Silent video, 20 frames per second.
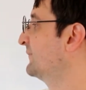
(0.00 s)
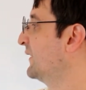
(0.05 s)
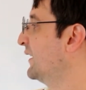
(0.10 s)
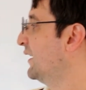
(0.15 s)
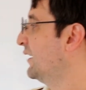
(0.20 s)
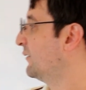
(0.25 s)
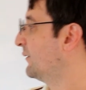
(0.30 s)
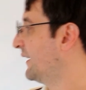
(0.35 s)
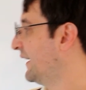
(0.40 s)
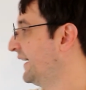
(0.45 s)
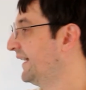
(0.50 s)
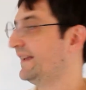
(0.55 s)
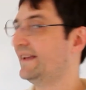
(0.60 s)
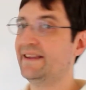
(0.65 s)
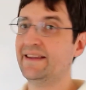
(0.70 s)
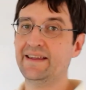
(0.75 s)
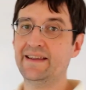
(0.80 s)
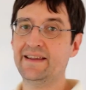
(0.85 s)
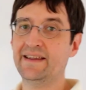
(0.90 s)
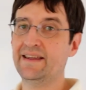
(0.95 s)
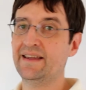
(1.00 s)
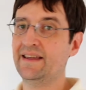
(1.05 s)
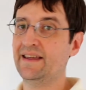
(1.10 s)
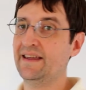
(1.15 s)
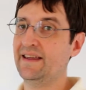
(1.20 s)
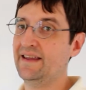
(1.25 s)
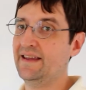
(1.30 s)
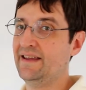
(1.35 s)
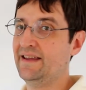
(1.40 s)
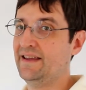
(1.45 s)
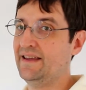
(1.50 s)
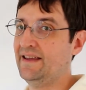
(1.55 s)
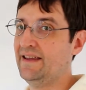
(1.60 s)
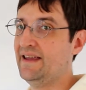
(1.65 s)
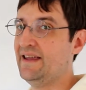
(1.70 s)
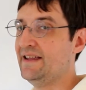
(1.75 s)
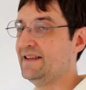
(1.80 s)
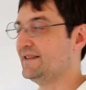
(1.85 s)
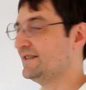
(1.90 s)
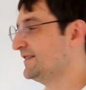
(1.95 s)
Okay.
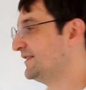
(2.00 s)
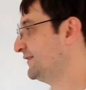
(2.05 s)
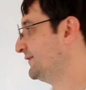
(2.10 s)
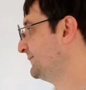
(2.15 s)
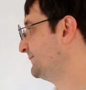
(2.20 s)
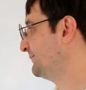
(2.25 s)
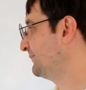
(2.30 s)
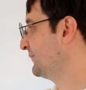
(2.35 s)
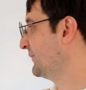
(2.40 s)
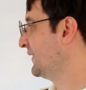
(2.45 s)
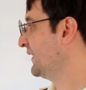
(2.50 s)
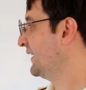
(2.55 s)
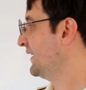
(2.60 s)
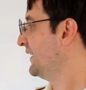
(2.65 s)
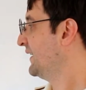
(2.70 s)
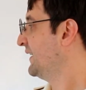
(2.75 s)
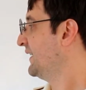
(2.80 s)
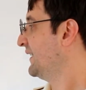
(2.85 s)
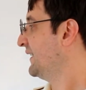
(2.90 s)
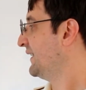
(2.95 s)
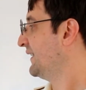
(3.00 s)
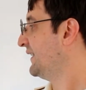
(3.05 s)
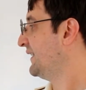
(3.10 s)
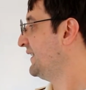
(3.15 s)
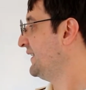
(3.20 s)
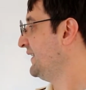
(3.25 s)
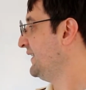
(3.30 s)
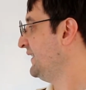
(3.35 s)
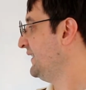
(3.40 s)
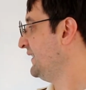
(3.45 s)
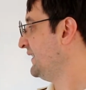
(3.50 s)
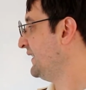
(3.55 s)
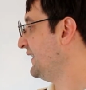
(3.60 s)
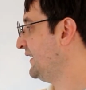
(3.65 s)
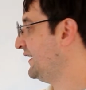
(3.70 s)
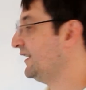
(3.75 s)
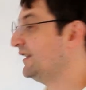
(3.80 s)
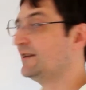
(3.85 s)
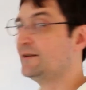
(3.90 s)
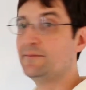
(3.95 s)
Hit. He
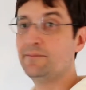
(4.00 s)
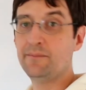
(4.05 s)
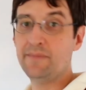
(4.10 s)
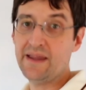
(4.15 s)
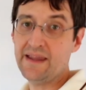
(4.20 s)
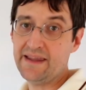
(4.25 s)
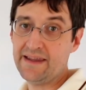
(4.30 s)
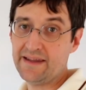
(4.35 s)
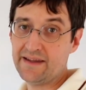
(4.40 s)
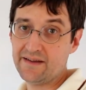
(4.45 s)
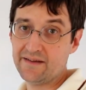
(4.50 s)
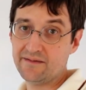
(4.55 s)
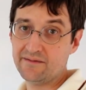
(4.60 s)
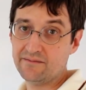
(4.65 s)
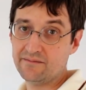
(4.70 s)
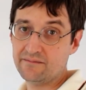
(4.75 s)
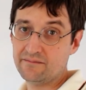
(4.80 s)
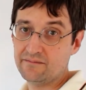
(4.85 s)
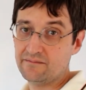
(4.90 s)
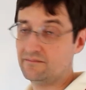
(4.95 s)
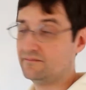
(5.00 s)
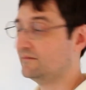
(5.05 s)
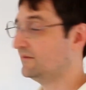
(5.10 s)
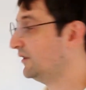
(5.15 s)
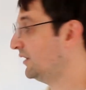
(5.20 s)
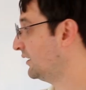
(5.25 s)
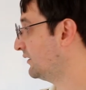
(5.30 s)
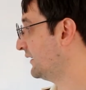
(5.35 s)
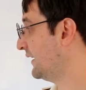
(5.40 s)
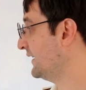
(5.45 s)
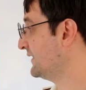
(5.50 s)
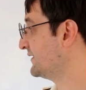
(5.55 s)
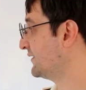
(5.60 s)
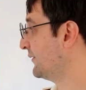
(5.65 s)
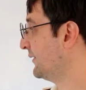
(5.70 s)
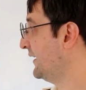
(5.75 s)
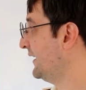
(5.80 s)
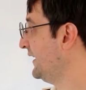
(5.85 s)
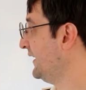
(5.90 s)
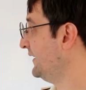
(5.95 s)
hit me. Alright, so
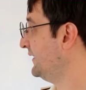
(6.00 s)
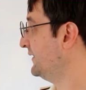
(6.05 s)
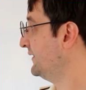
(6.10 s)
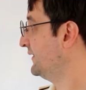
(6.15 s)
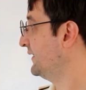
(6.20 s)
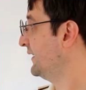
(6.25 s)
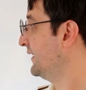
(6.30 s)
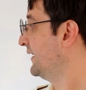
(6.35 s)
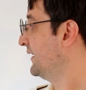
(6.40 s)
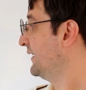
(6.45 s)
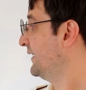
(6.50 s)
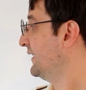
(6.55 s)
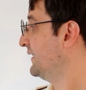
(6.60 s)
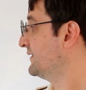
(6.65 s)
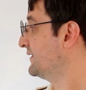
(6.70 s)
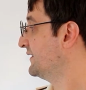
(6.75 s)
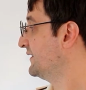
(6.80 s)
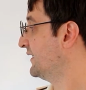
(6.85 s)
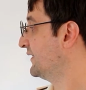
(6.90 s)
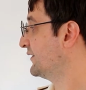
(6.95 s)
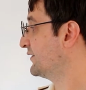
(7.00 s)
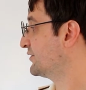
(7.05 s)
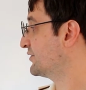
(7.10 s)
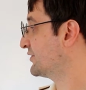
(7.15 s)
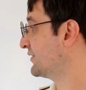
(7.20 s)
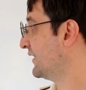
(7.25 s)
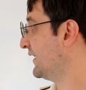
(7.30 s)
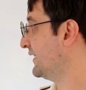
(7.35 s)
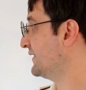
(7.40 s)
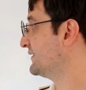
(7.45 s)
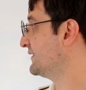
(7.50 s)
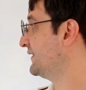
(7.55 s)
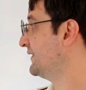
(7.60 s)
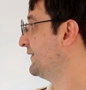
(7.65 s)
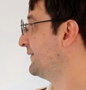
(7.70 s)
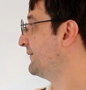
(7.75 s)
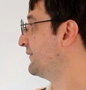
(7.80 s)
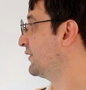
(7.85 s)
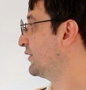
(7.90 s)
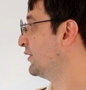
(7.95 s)
hit is another
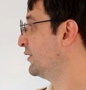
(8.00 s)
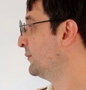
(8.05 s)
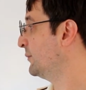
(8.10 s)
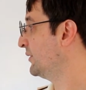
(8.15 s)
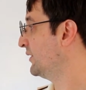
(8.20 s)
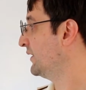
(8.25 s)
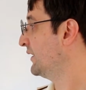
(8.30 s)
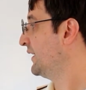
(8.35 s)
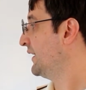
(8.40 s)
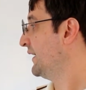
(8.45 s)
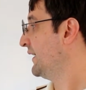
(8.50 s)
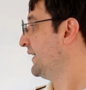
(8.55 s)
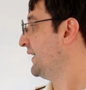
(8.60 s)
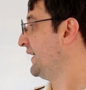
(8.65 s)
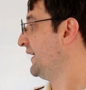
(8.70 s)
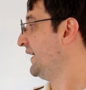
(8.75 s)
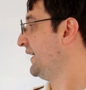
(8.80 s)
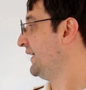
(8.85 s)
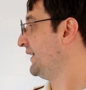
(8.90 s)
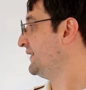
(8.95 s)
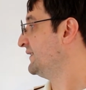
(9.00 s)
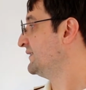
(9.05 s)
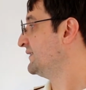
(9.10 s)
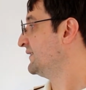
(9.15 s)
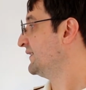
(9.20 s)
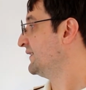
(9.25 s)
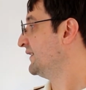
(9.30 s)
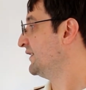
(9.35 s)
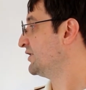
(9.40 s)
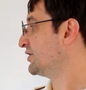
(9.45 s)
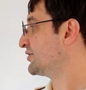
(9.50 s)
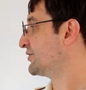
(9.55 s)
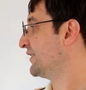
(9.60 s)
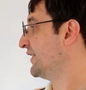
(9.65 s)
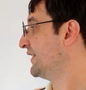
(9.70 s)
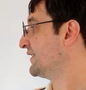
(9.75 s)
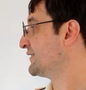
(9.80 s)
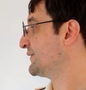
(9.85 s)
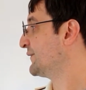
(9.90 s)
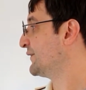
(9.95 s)
transitive verb, and it
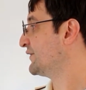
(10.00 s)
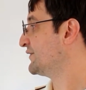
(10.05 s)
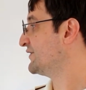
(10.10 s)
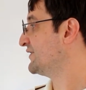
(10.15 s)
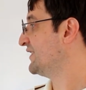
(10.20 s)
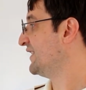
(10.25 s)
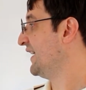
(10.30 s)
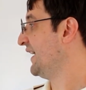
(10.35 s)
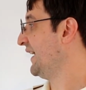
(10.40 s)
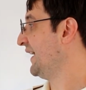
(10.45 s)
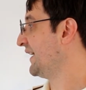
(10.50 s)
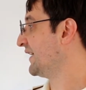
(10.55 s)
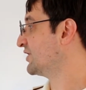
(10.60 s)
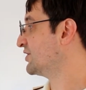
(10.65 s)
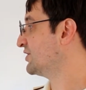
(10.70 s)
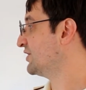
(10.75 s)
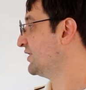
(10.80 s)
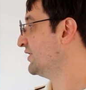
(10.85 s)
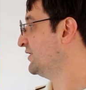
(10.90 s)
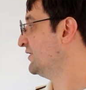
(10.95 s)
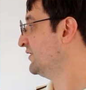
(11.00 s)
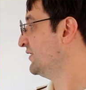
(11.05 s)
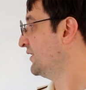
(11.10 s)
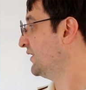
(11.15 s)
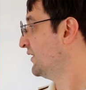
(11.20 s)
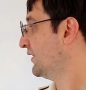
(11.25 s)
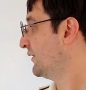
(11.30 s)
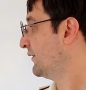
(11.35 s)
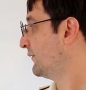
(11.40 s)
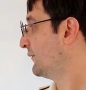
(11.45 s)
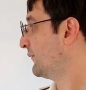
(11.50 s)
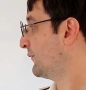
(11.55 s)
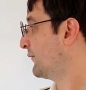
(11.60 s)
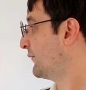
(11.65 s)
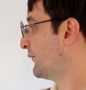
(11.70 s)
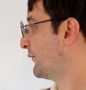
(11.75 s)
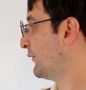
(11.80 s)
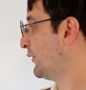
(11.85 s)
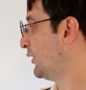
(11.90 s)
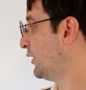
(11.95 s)
transfers the action
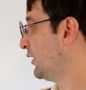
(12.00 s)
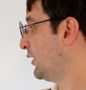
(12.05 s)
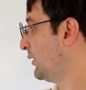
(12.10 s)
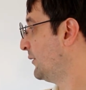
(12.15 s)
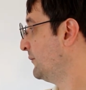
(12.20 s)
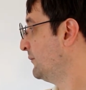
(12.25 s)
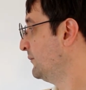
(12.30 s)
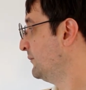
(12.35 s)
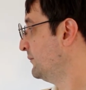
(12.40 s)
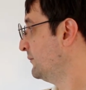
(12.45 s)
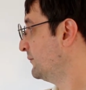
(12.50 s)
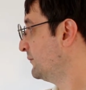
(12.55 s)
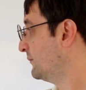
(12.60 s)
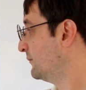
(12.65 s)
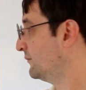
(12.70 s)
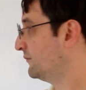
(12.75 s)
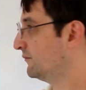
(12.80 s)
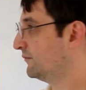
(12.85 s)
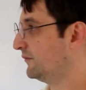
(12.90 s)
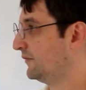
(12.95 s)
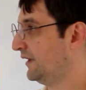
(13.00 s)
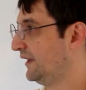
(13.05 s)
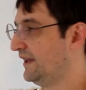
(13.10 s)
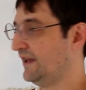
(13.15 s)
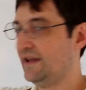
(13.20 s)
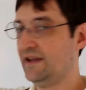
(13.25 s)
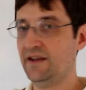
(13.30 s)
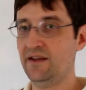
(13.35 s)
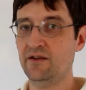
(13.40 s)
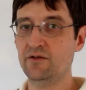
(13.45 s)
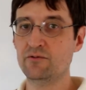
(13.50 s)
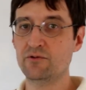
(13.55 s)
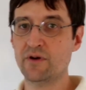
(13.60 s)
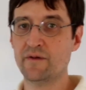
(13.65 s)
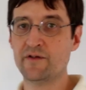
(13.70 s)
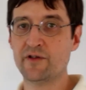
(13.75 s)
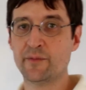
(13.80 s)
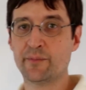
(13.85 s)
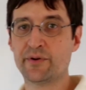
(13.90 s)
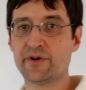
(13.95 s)
from he,
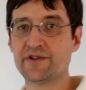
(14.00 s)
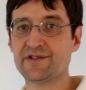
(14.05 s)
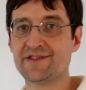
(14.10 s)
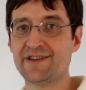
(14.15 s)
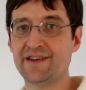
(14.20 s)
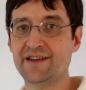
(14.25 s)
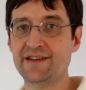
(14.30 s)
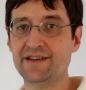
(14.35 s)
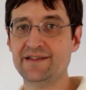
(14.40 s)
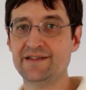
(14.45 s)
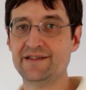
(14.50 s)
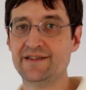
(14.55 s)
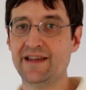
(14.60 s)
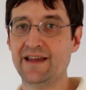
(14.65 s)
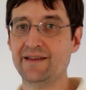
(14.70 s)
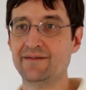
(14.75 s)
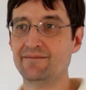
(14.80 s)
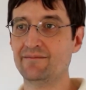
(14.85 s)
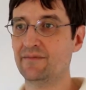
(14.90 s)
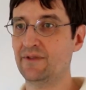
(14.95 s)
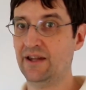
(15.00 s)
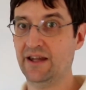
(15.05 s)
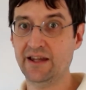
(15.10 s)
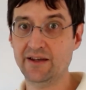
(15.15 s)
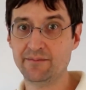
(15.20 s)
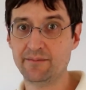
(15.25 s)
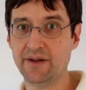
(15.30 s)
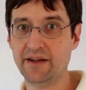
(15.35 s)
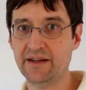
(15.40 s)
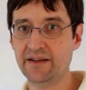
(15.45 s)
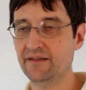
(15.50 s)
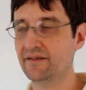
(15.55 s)
whoever the person is that hit me,